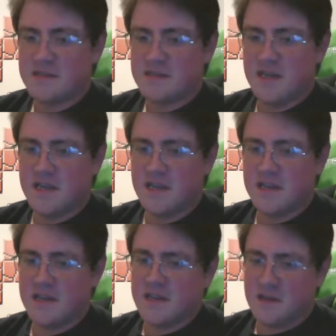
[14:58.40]
And
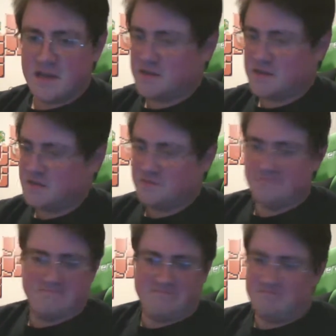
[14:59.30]

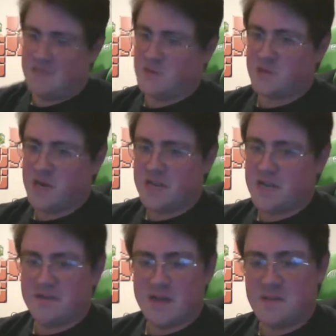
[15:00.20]
It was great. I
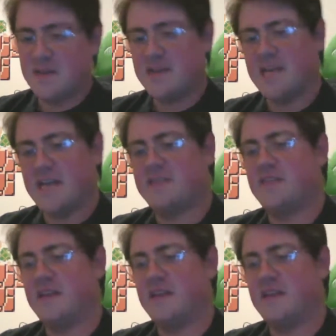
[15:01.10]
mean, it